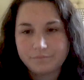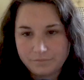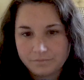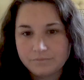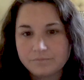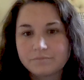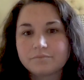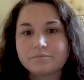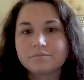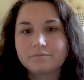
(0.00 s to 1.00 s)
things
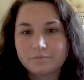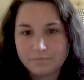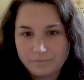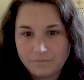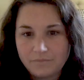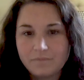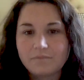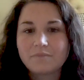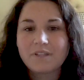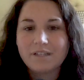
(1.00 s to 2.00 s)
happening, right?
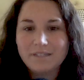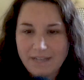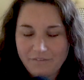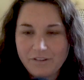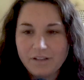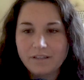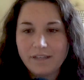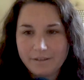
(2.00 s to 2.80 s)
Okay. Oh, definitely. So